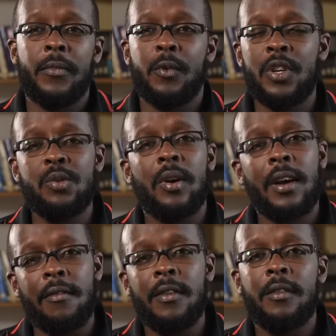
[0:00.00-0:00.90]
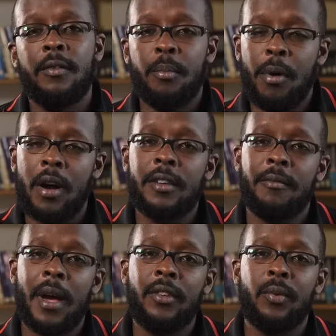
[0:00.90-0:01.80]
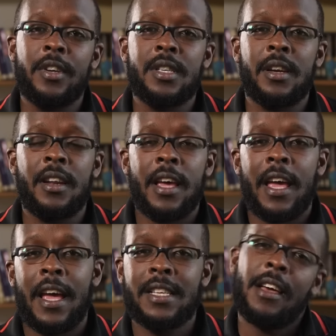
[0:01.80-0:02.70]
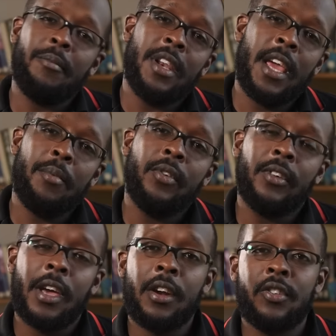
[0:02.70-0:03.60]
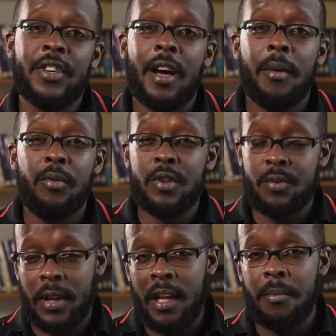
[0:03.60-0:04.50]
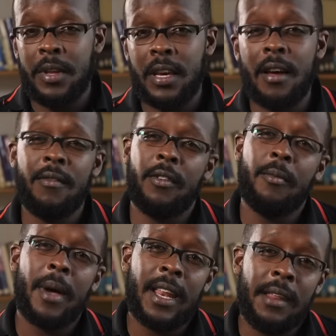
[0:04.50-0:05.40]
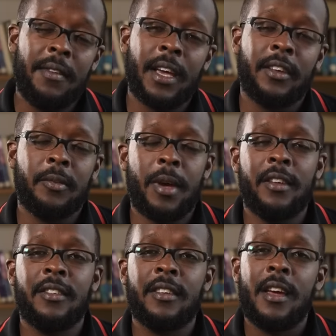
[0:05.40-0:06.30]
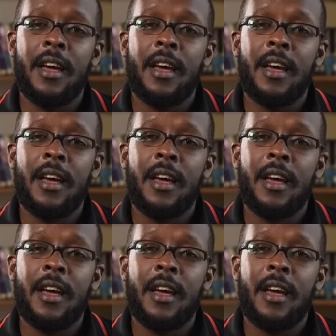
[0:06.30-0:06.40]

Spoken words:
which will cover for part of my tuition, as I've been able to get a job which will help me cover for my living expense.